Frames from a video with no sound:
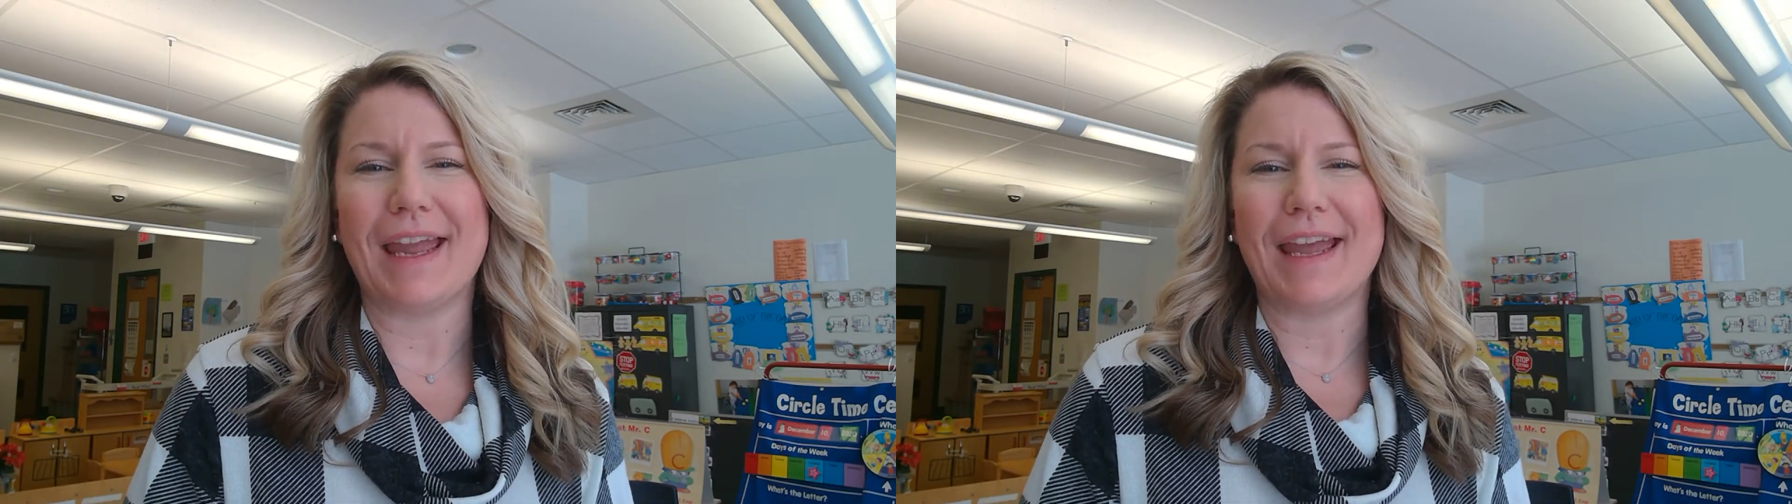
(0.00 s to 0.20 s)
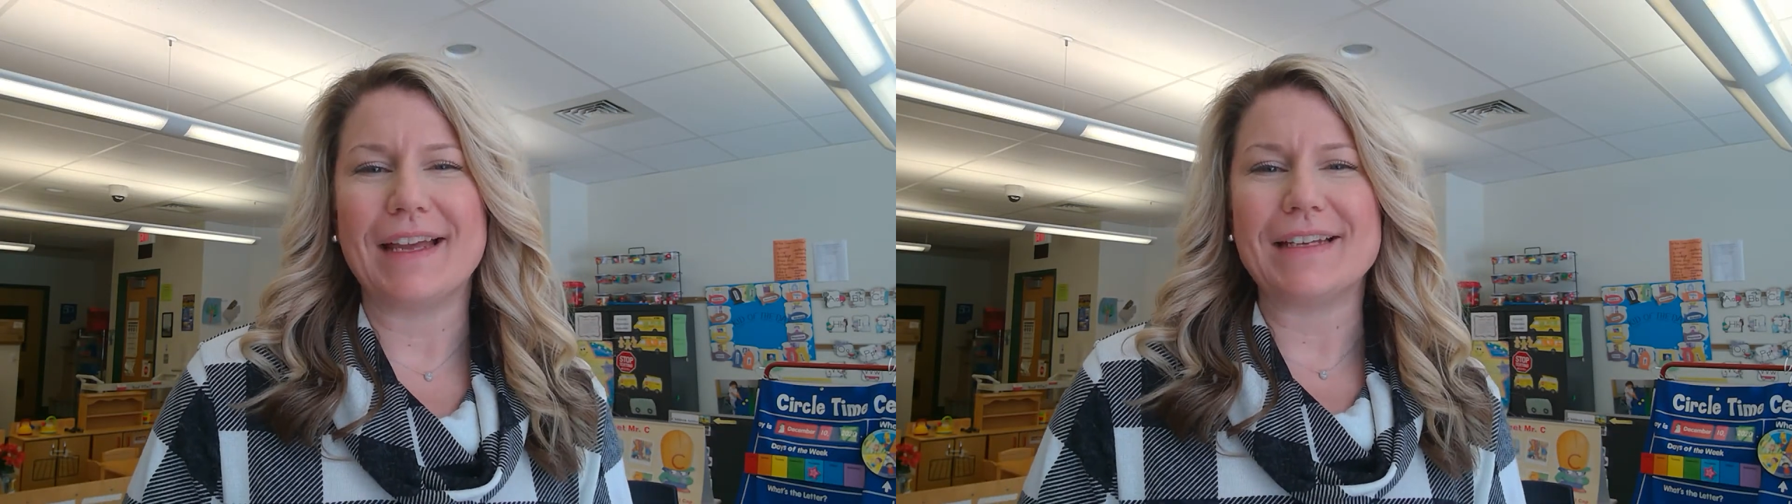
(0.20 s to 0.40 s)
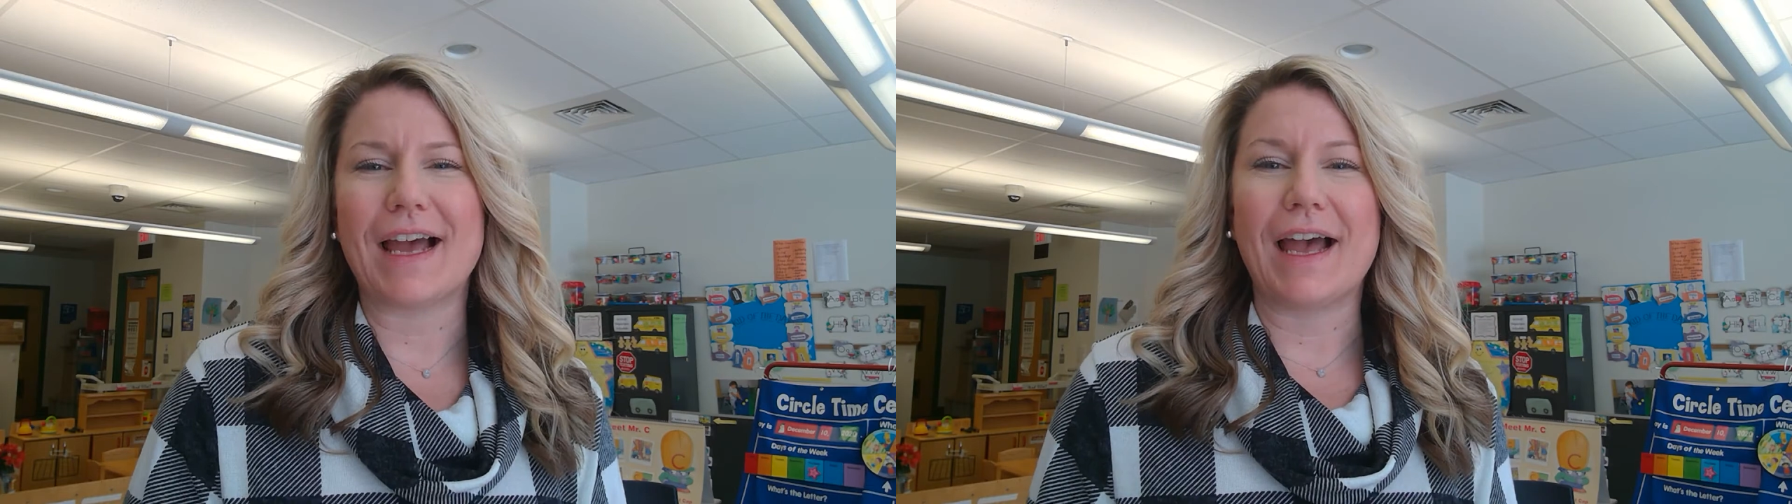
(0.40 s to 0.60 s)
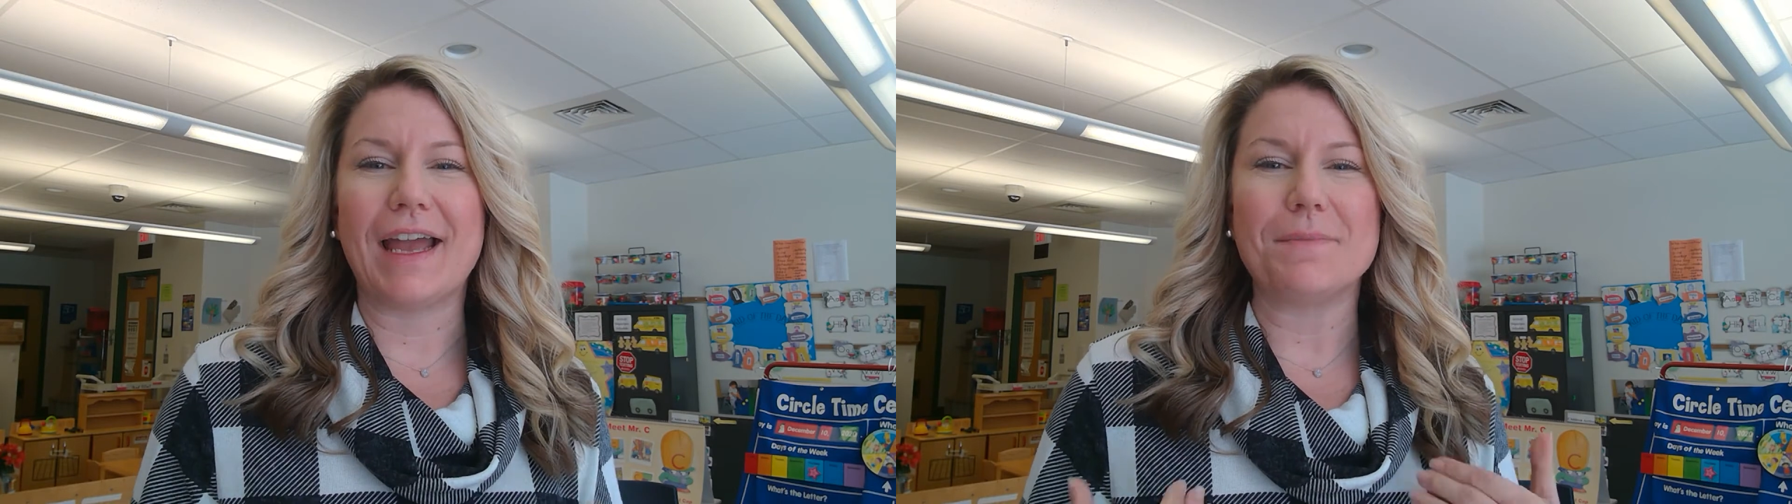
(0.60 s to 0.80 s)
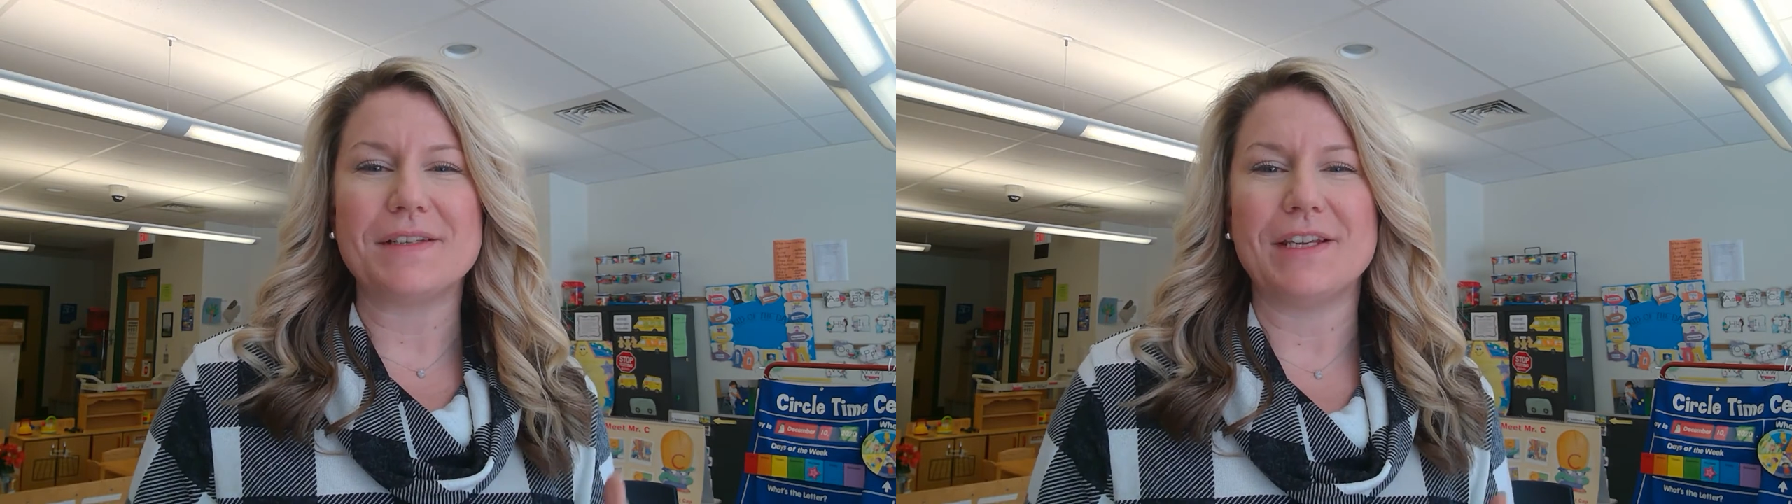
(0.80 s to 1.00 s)
and I
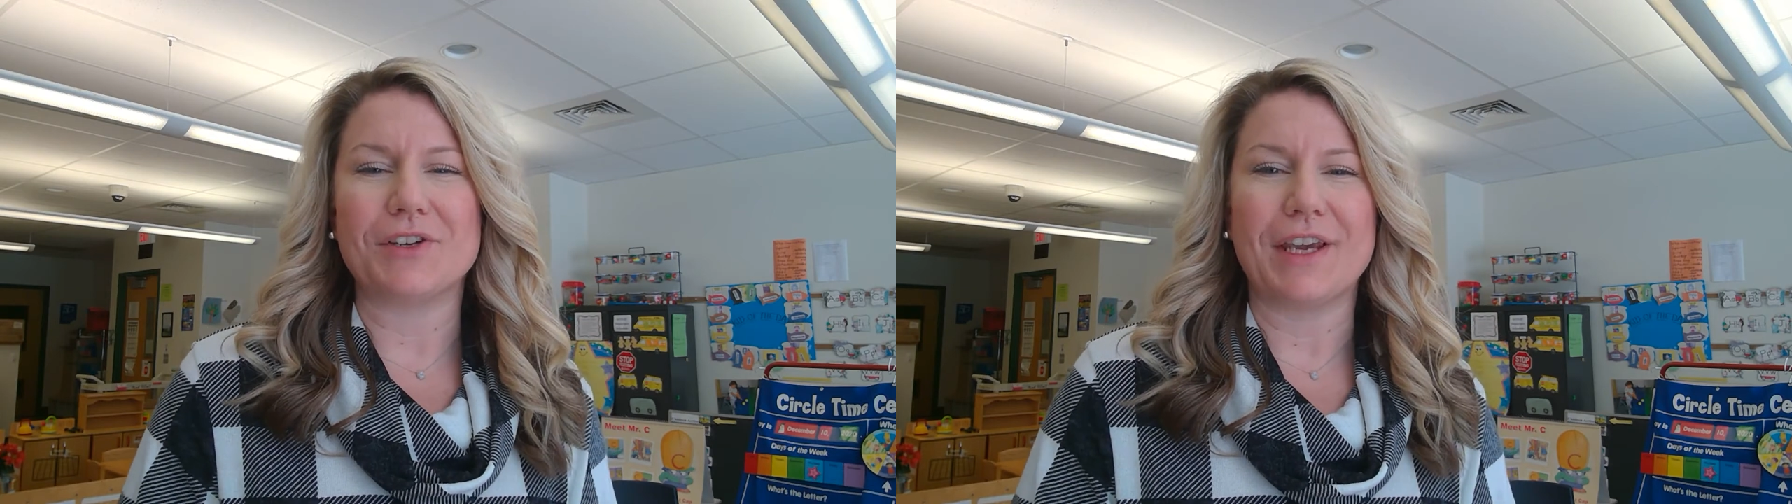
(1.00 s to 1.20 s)
am the teacher